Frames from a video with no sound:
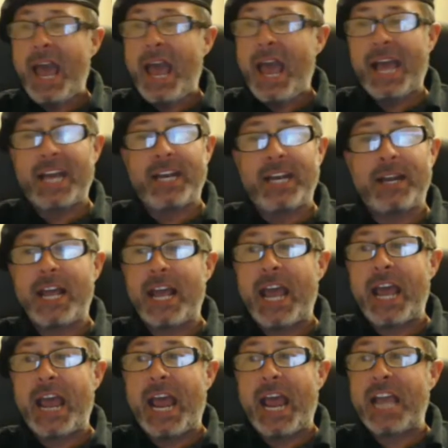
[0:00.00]
And
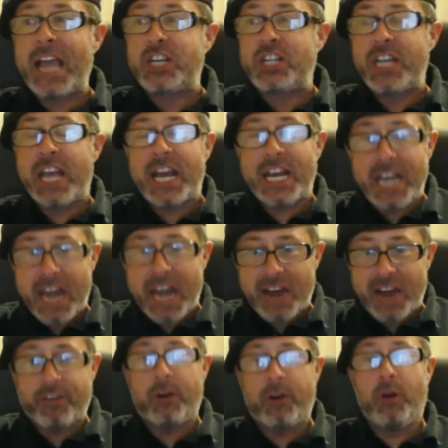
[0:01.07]
she had
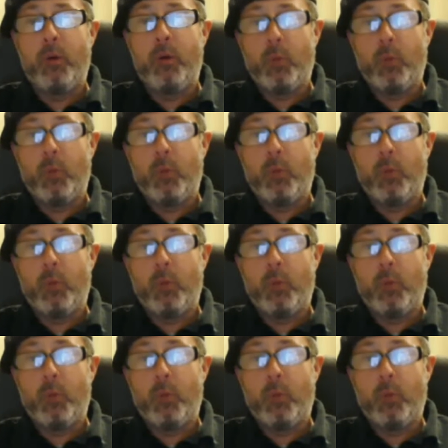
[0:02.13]
never